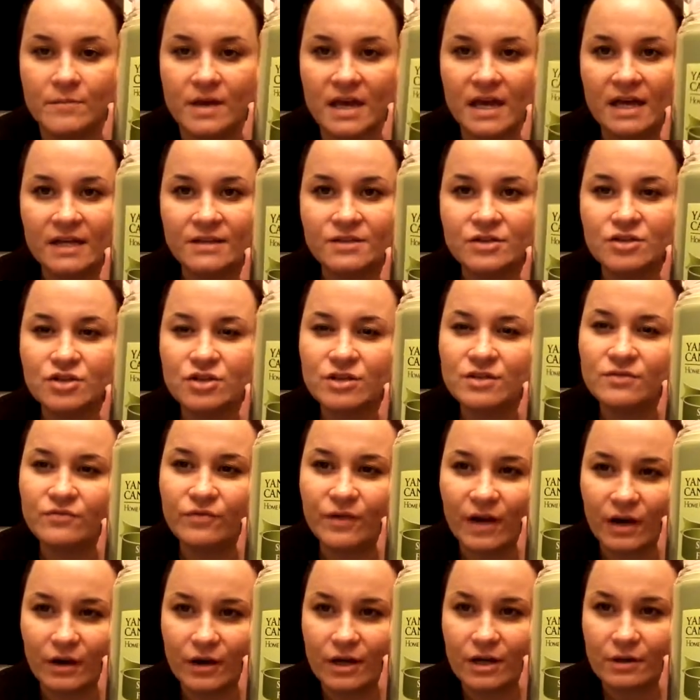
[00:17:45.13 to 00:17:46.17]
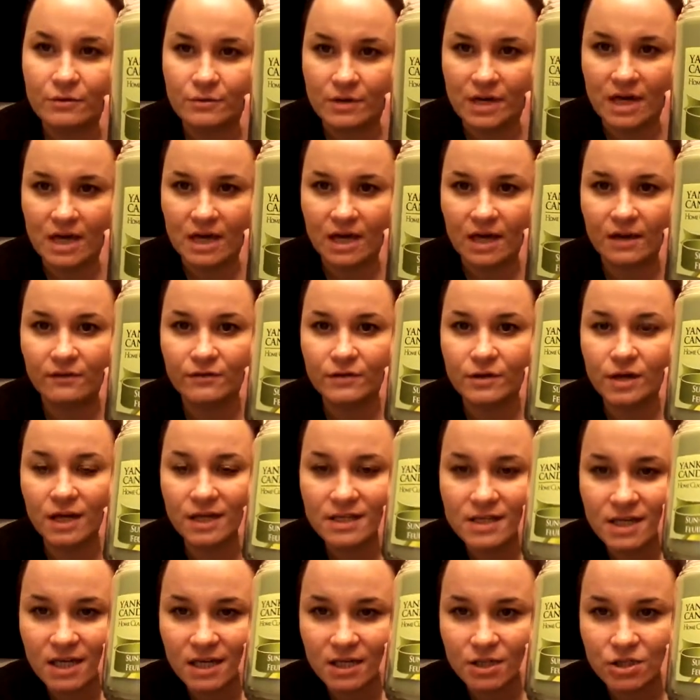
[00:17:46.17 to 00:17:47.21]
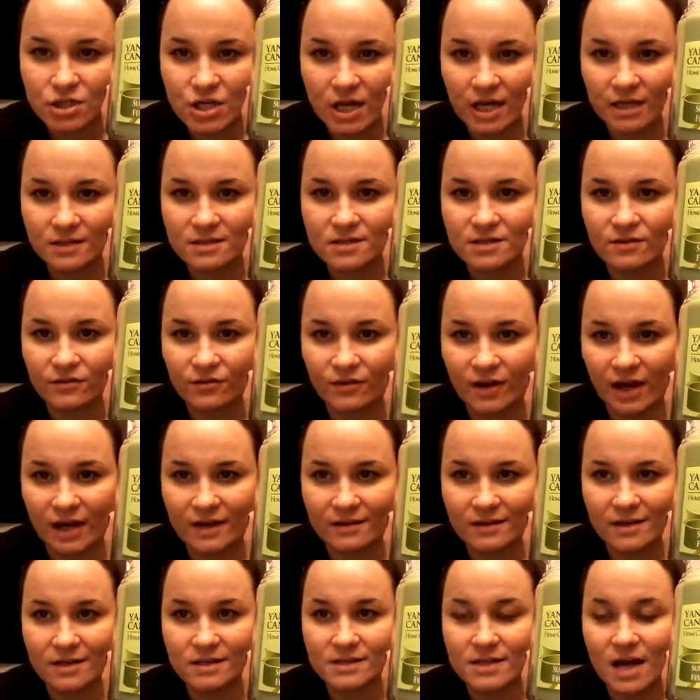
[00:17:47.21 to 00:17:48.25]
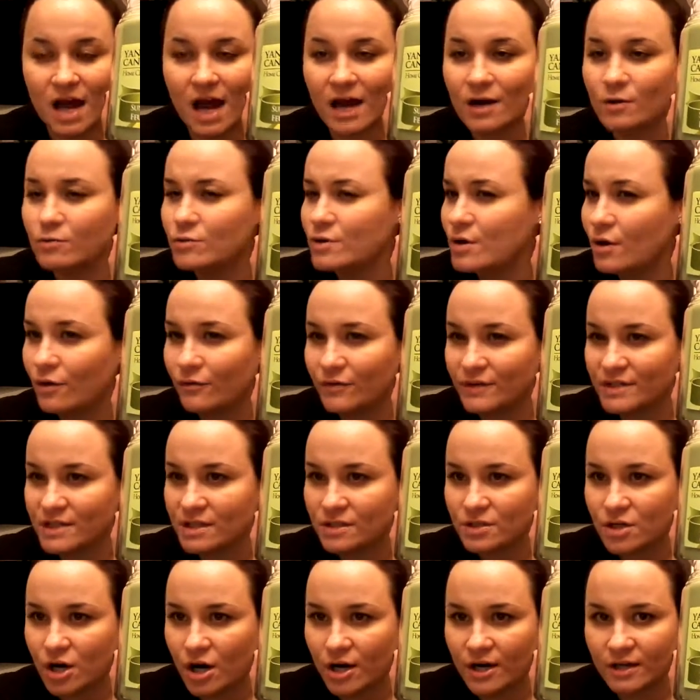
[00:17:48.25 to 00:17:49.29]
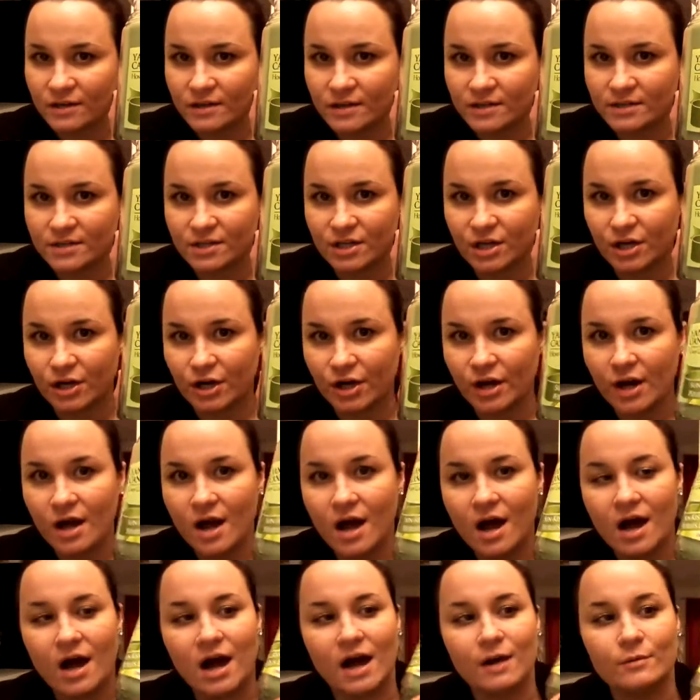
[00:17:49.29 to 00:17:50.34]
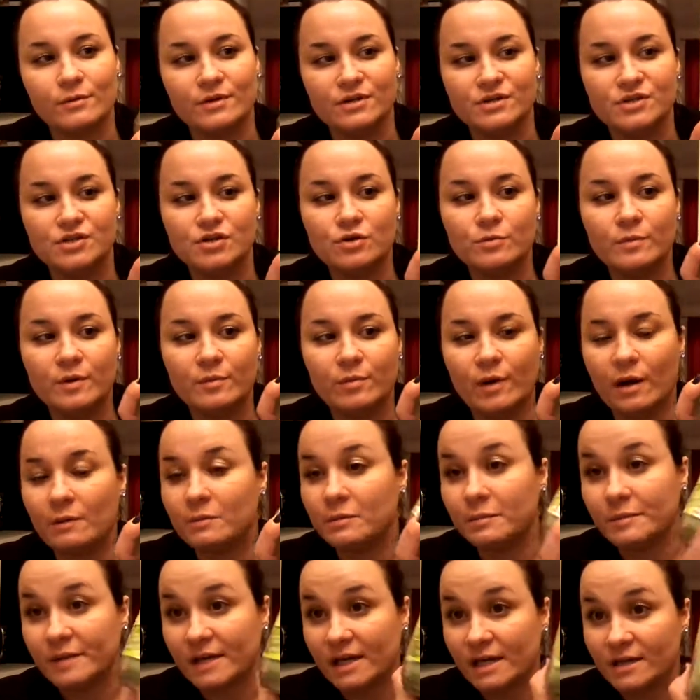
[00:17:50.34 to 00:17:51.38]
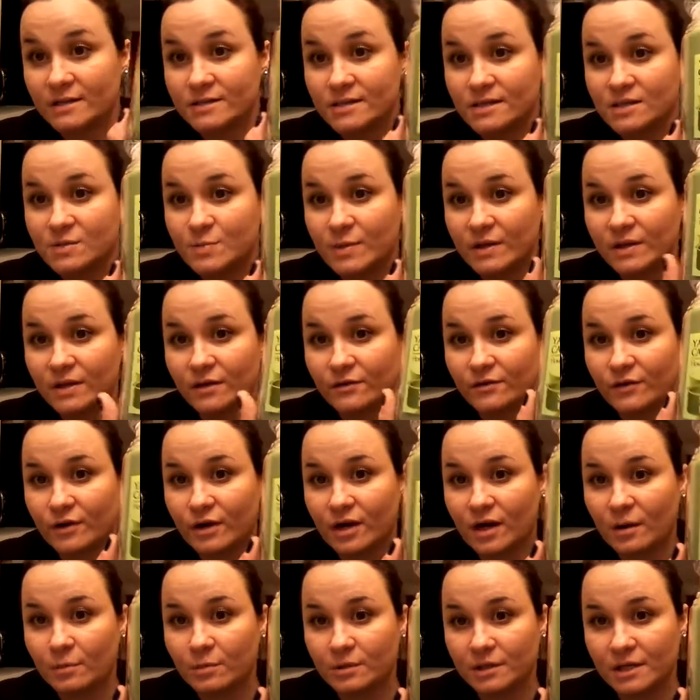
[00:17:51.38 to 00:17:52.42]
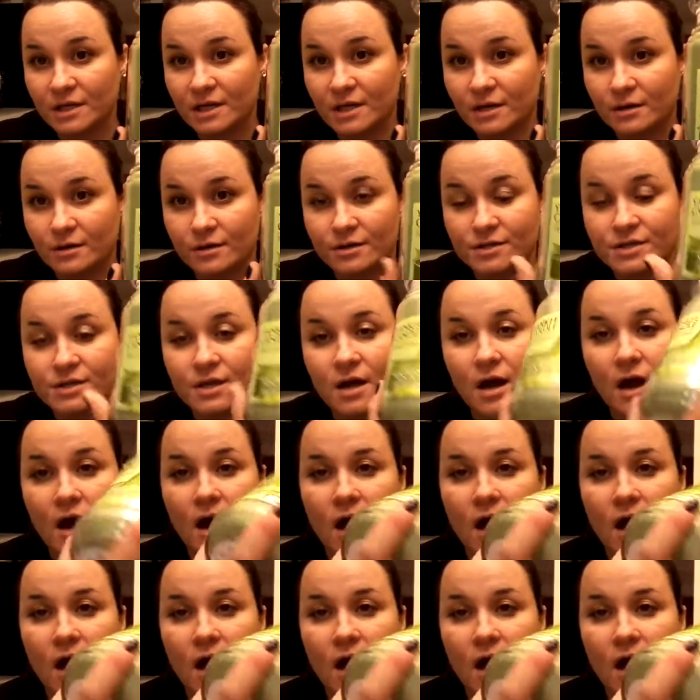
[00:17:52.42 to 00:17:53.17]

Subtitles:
It's just very unique. If you guys get a chance to find this, I don't know if it's in Target this year. I would assume it probably is. It's been there for a couple of years.